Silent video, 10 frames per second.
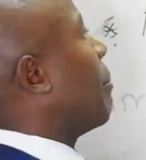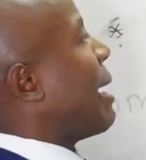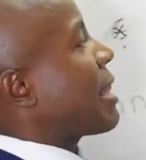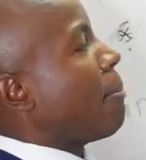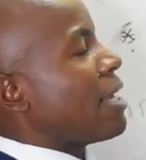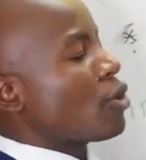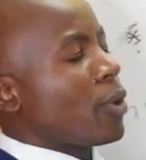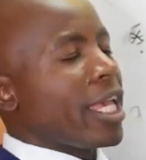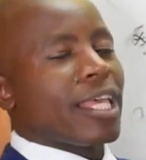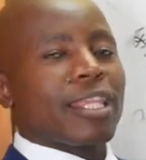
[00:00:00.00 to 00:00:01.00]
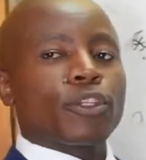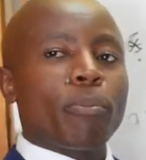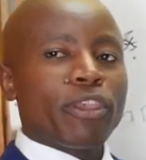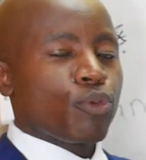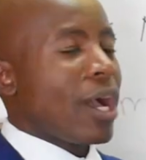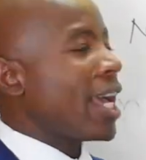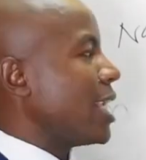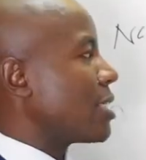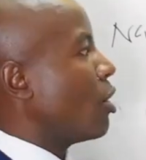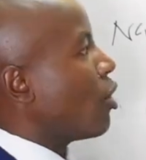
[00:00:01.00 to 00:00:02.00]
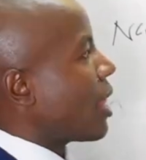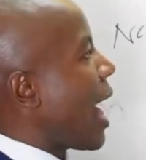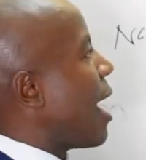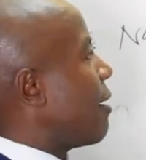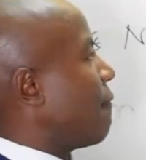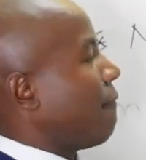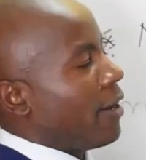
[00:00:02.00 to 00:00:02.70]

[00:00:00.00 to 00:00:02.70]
But the best way to be sure is go there,